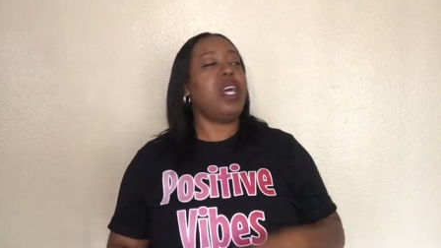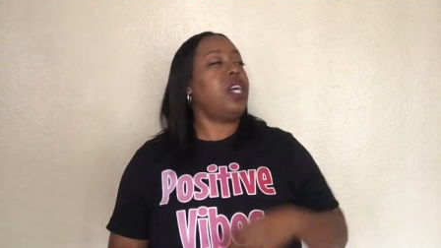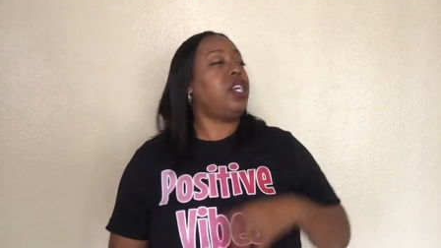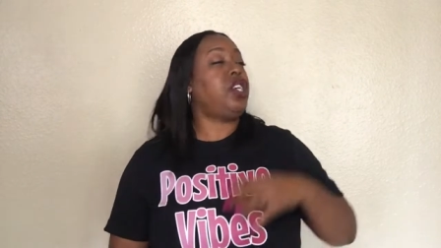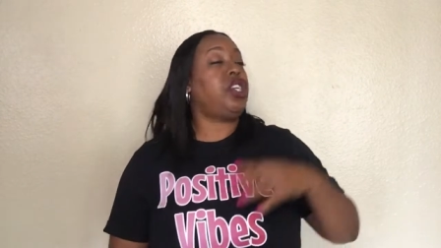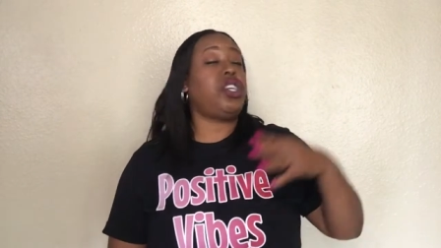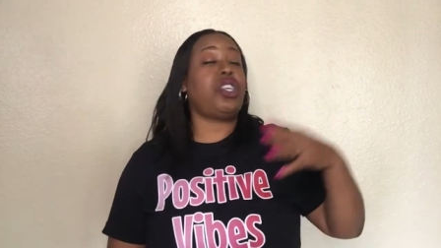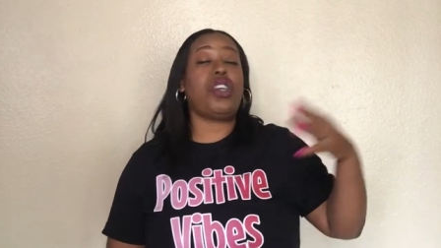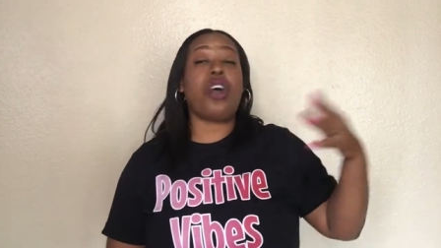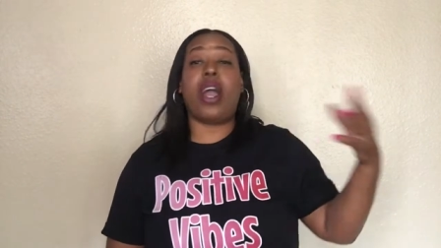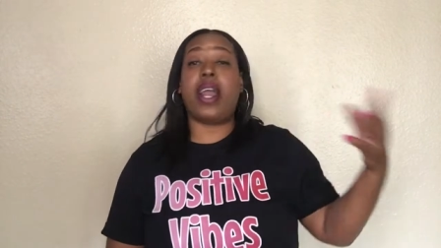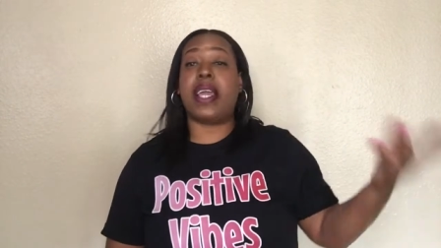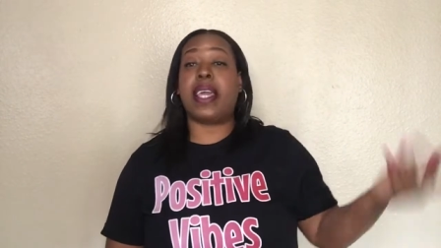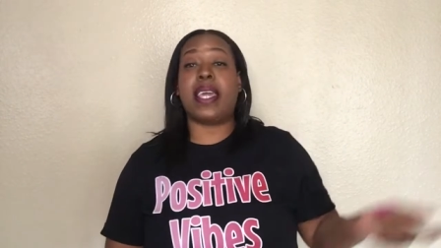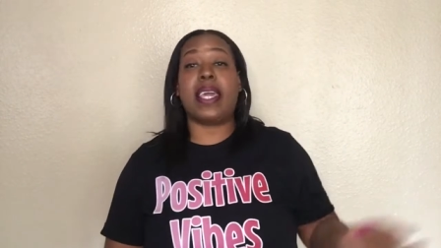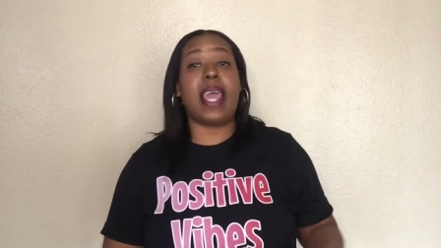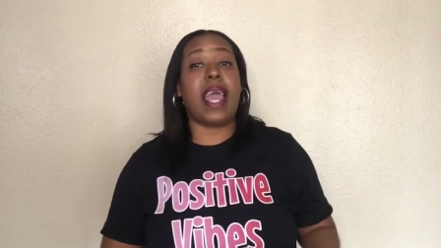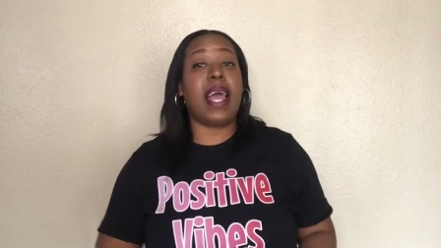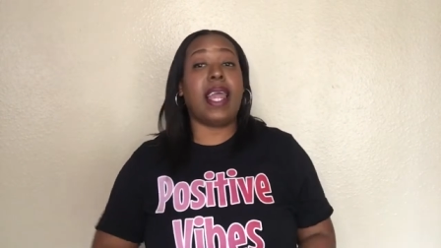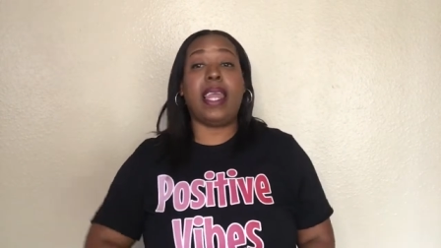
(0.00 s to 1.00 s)
She started
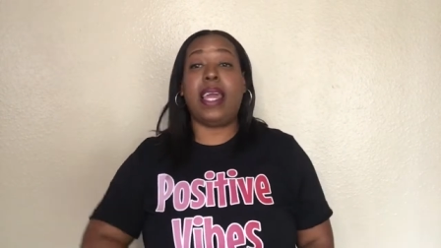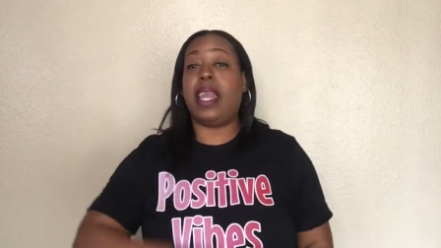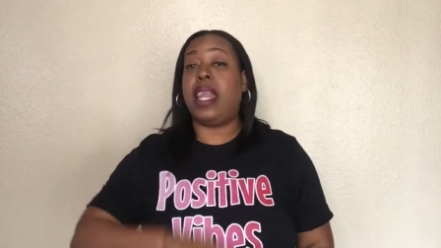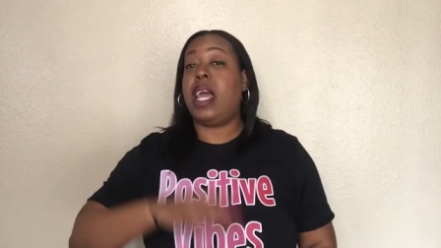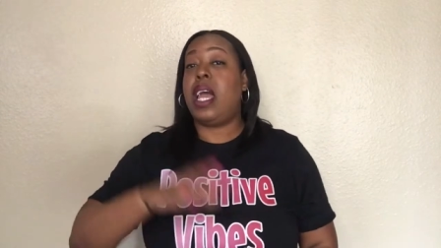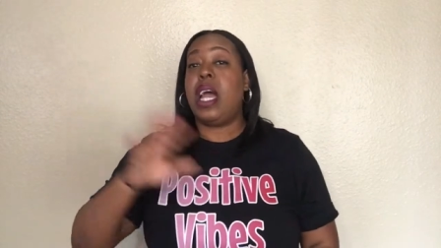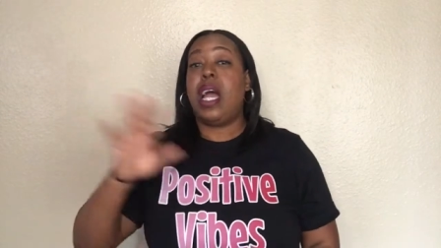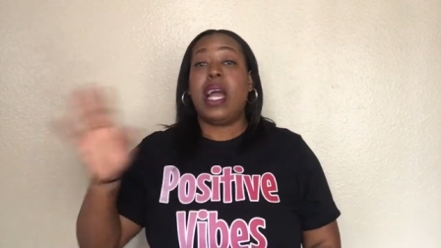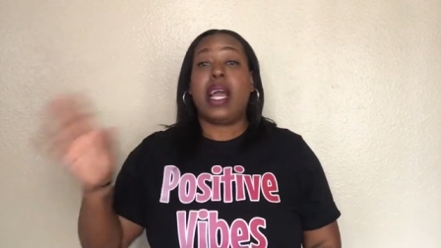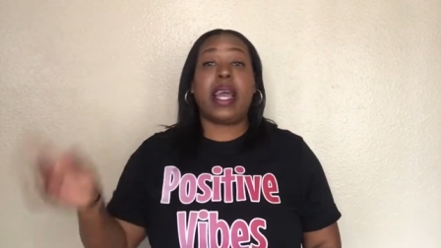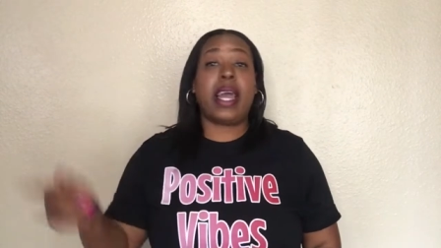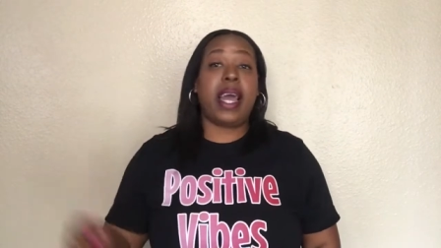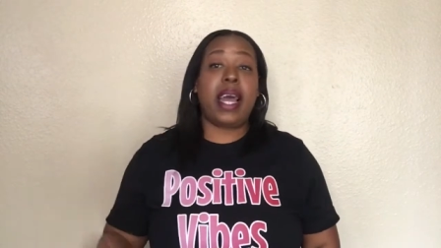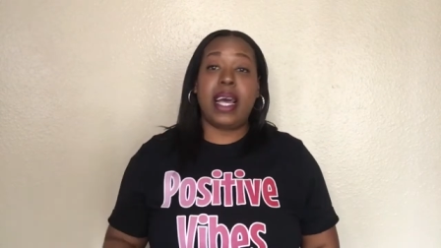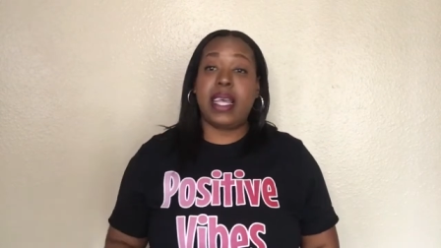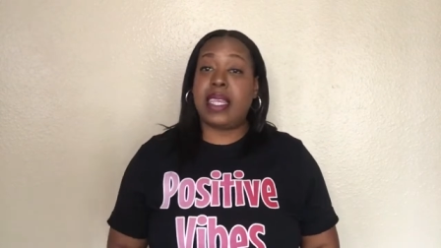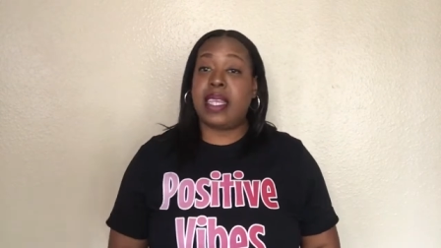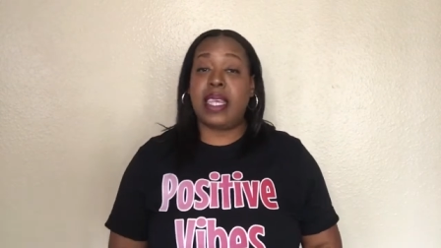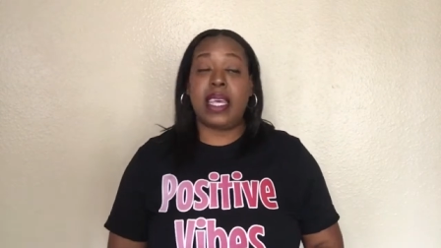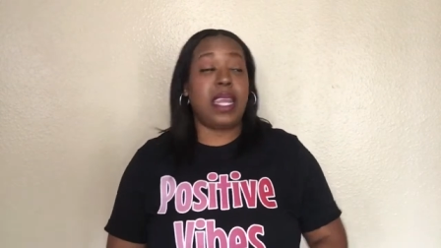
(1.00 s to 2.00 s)
yelling,
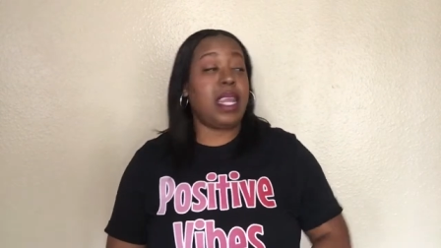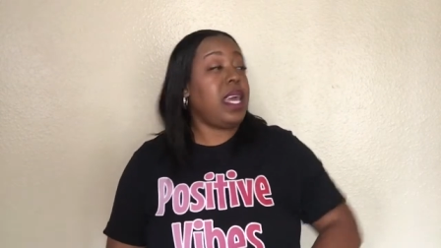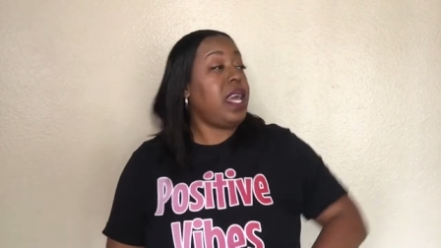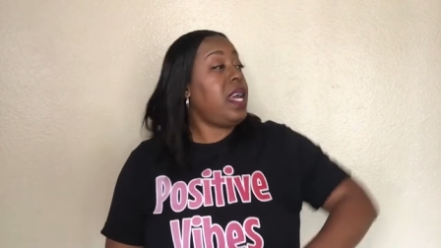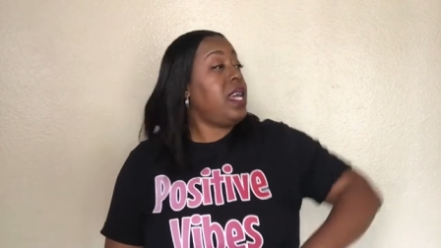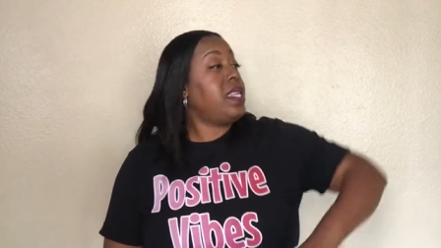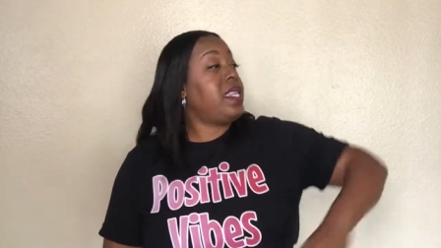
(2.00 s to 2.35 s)
cussing,